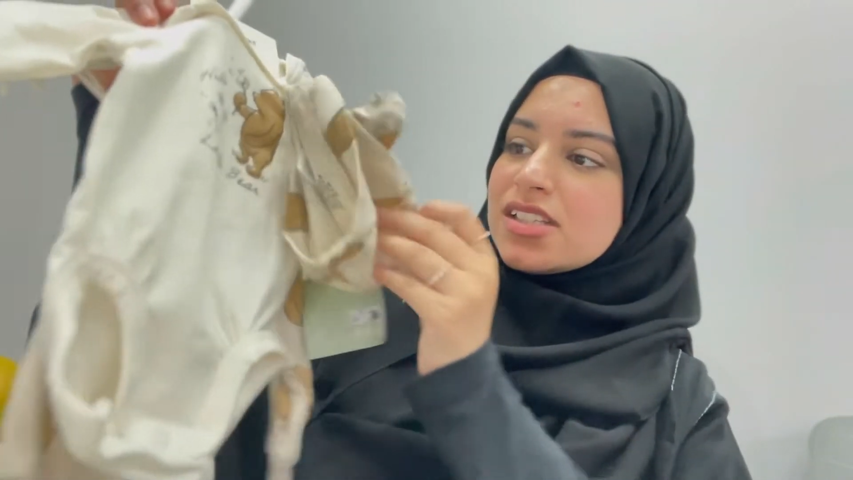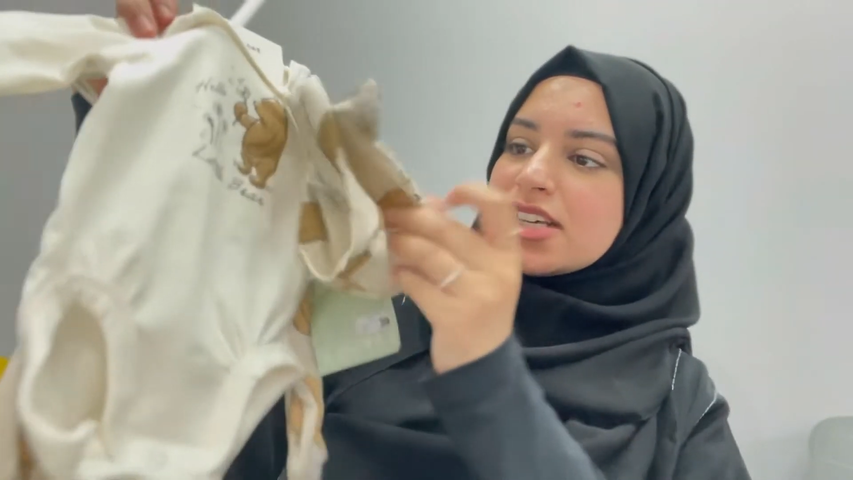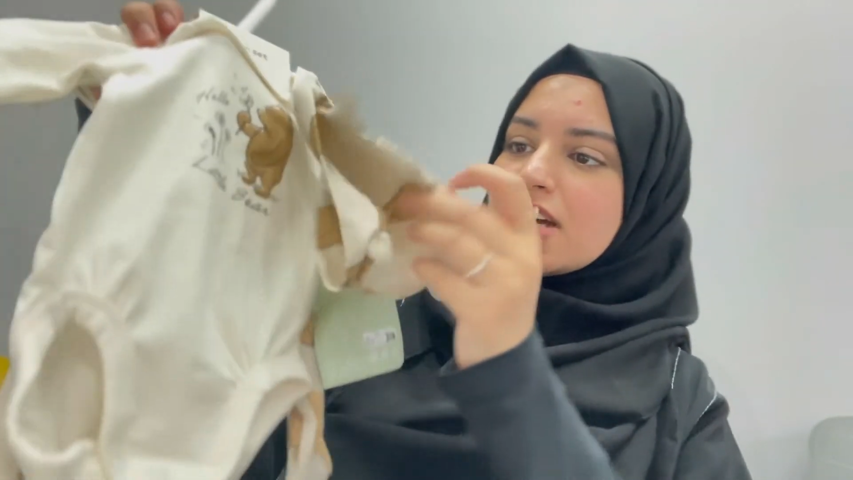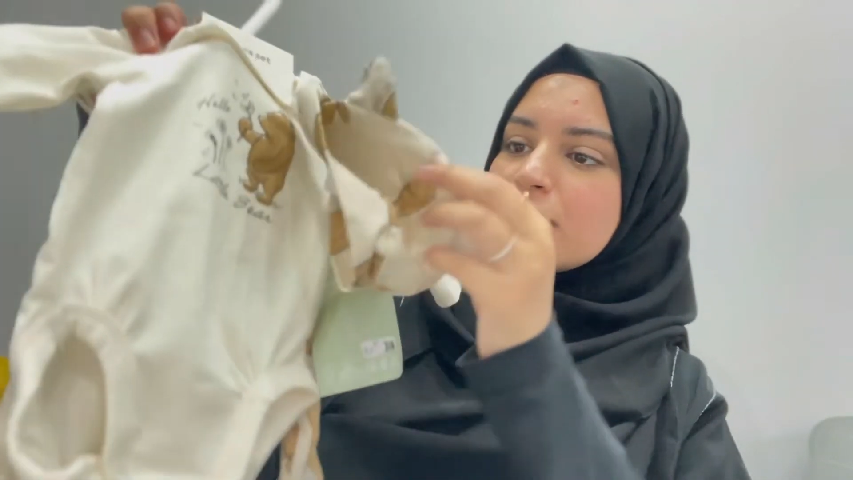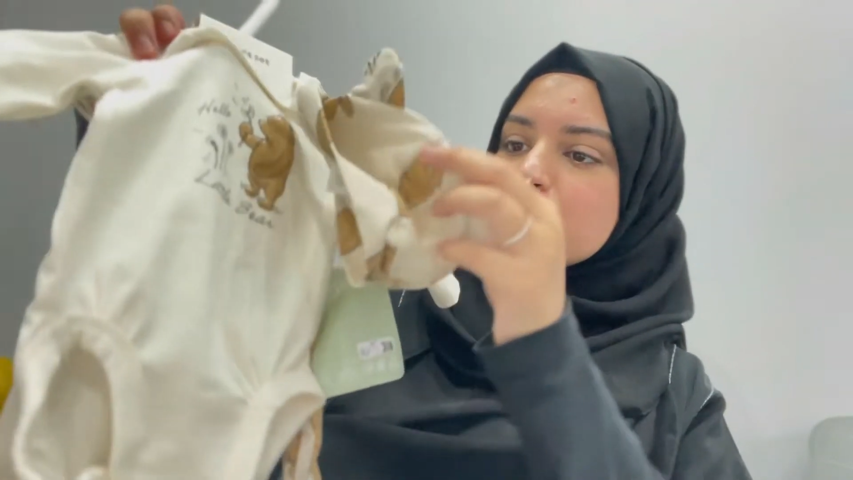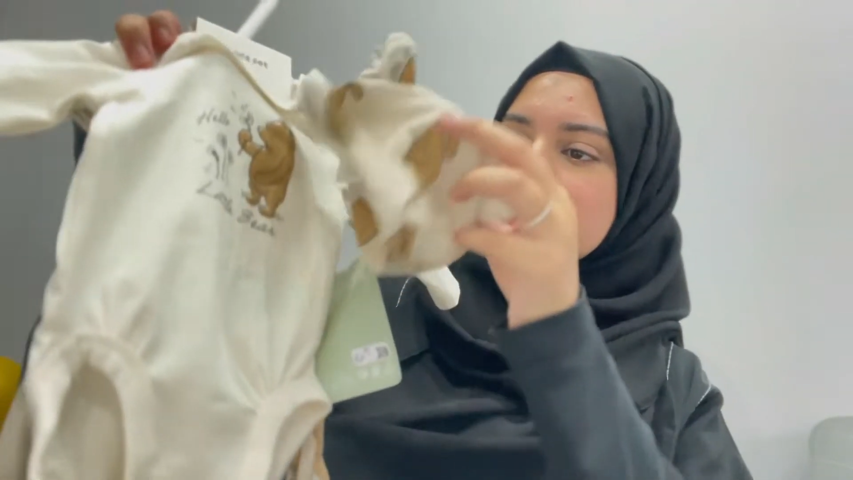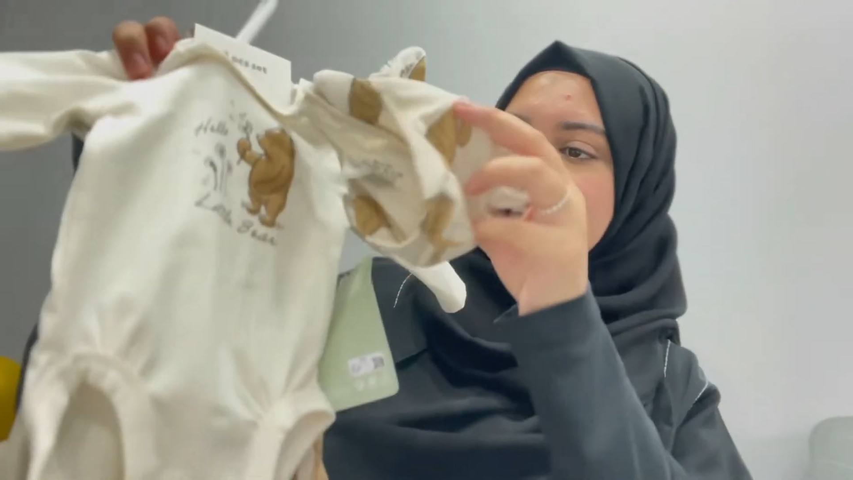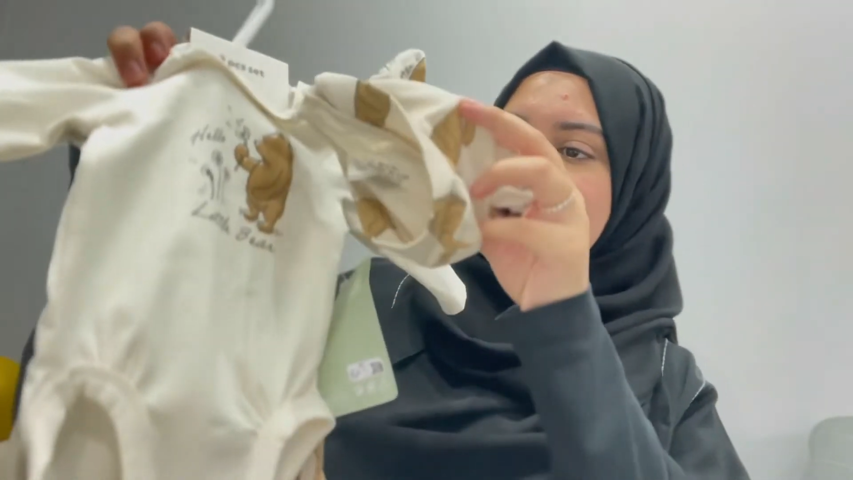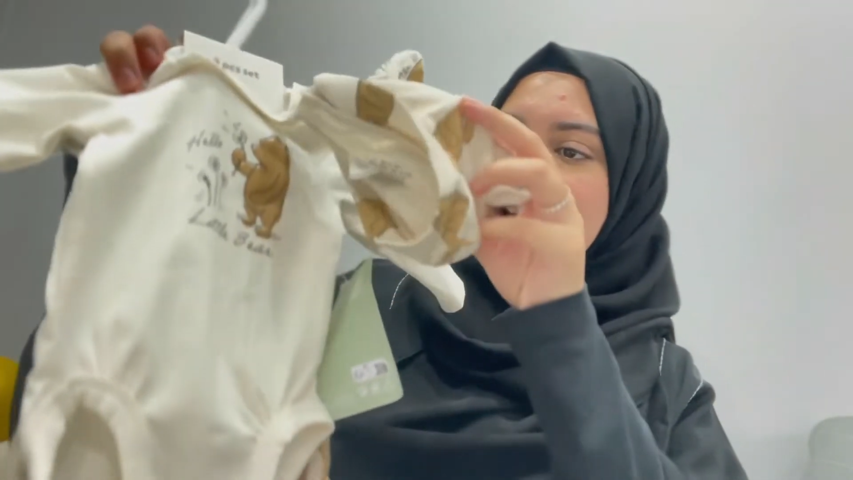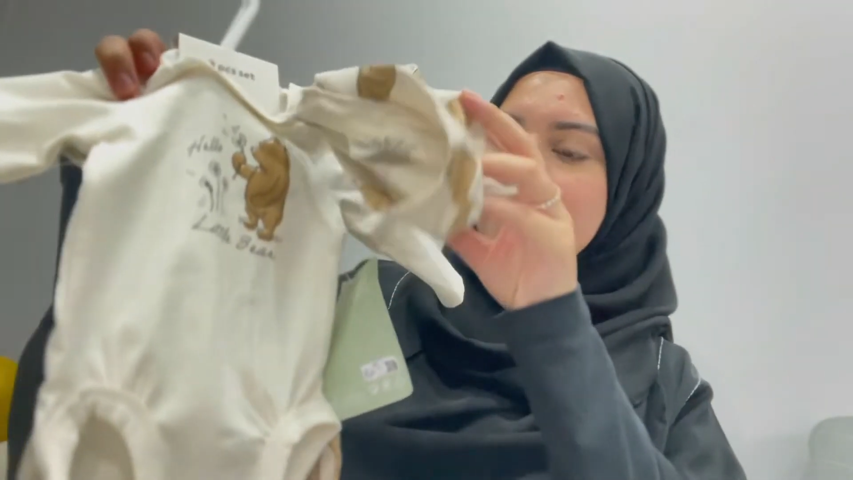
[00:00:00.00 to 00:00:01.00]
It comes with
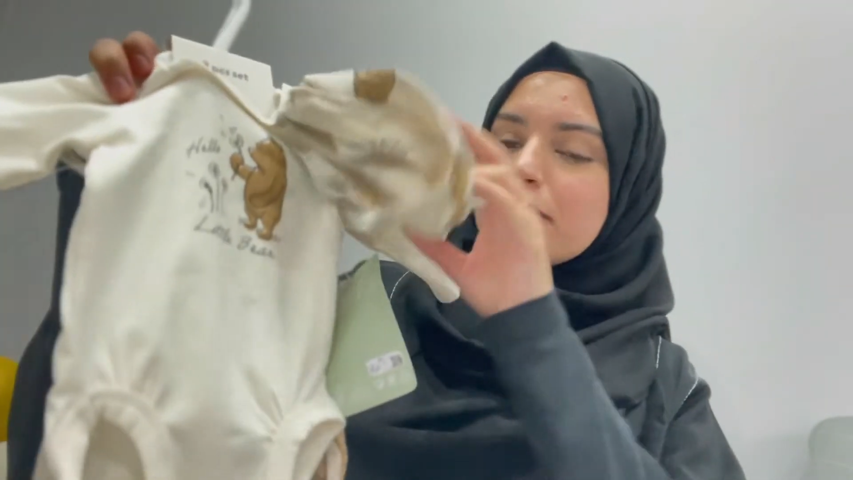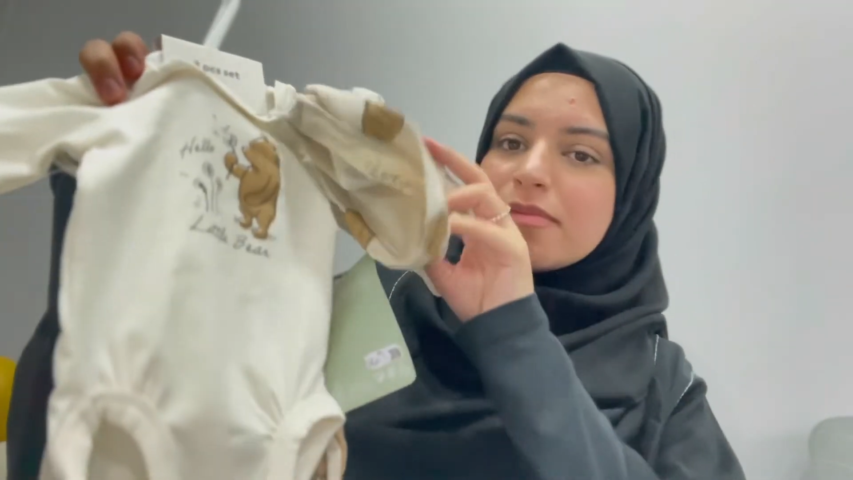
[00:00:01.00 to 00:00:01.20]
a cap,